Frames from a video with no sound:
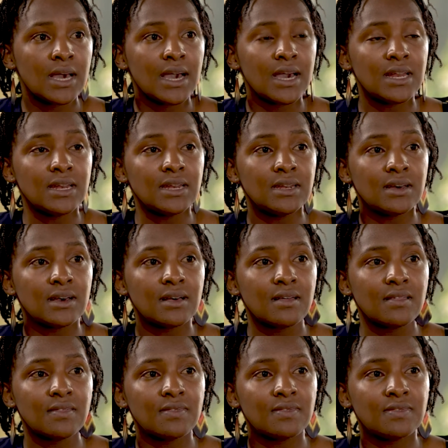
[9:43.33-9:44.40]
And
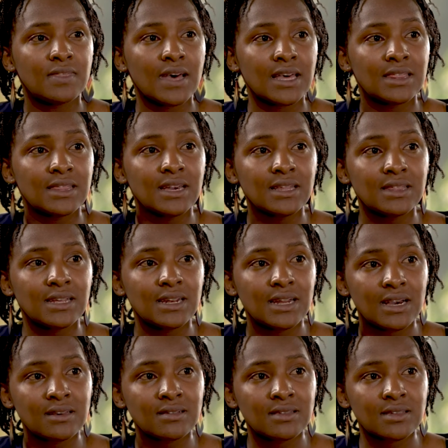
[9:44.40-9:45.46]
I think the
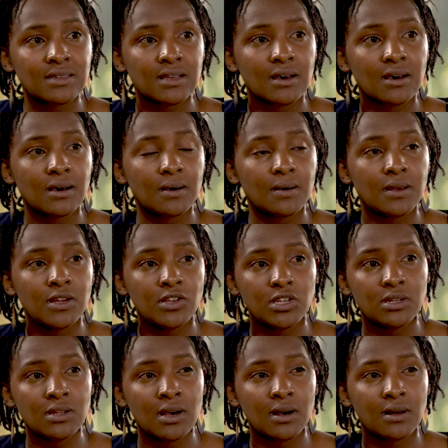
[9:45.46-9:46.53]
next
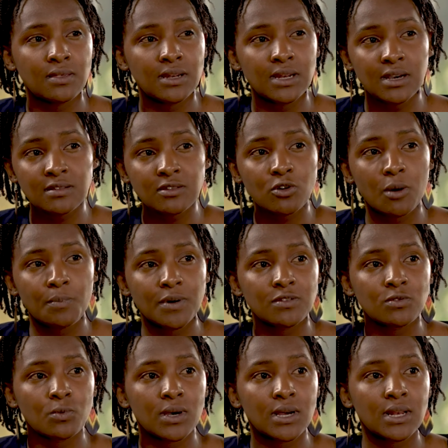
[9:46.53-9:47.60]
COP
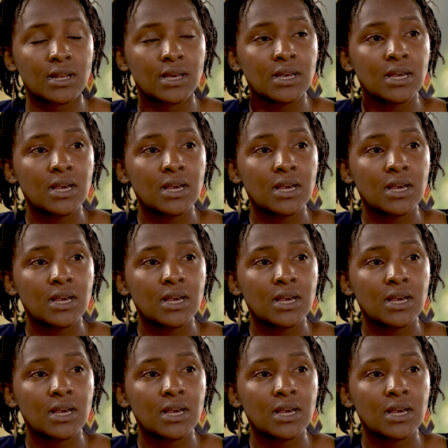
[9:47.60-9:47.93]
as well